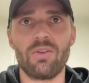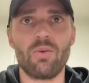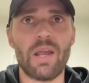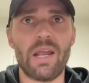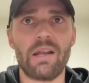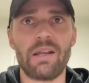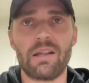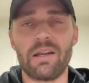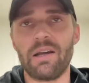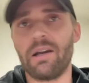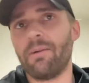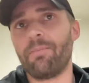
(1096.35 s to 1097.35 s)
you ate
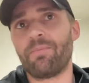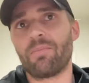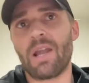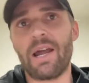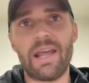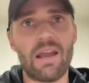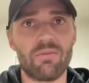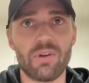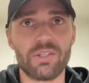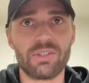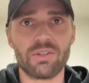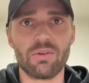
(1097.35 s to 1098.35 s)
on average,